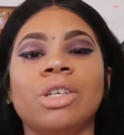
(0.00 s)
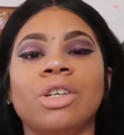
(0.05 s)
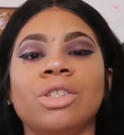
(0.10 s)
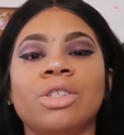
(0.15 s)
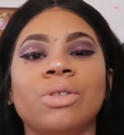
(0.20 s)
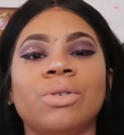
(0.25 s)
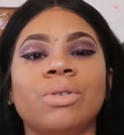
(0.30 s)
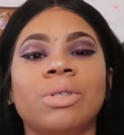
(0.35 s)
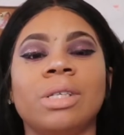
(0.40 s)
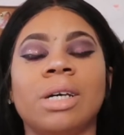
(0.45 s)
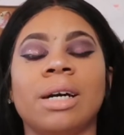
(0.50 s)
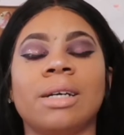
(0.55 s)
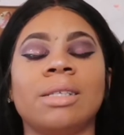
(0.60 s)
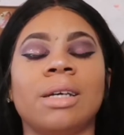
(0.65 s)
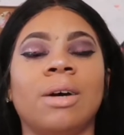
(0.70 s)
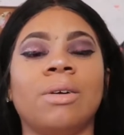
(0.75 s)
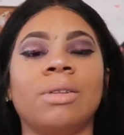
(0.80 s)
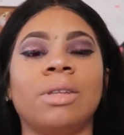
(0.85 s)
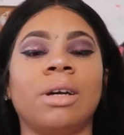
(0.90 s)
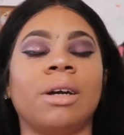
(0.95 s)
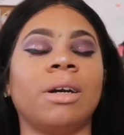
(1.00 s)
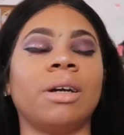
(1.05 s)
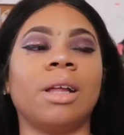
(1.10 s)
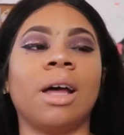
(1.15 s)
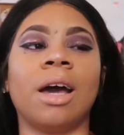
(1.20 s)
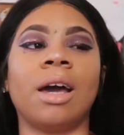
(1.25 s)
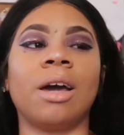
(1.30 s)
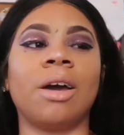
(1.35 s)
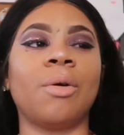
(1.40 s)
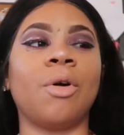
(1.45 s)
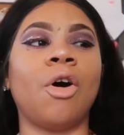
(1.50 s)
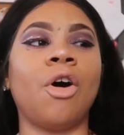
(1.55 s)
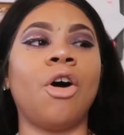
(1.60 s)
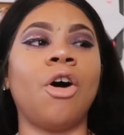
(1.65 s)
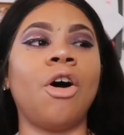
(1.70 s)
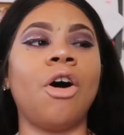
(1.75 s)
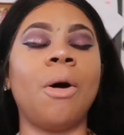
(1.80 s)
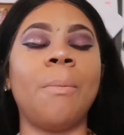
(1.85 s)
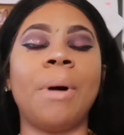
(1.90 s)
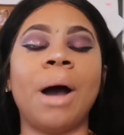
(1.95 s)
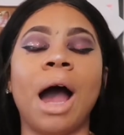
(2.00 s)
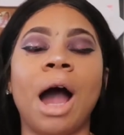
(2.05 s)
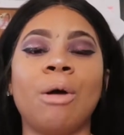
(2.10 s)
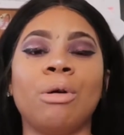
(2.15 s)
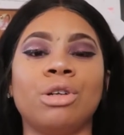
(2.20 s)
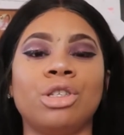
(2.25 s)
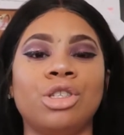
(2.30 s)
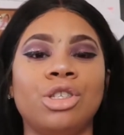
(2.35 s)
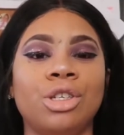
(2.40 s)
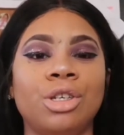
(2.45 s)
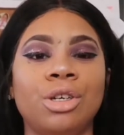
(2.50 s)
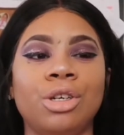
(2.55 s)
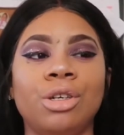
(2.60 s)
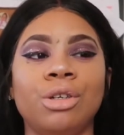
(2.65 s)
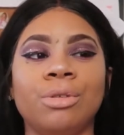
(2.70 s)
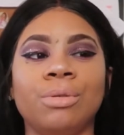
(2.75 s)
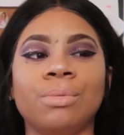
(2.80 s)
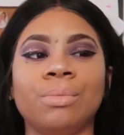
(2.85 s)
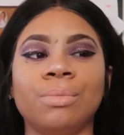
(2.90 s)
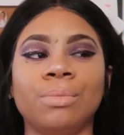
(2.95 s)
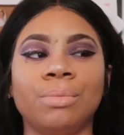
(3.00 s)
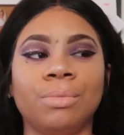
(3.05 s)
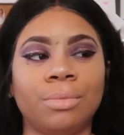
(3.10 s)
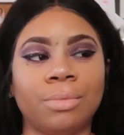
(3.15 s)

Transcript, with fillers: surgical techs out there. Like, all power to you.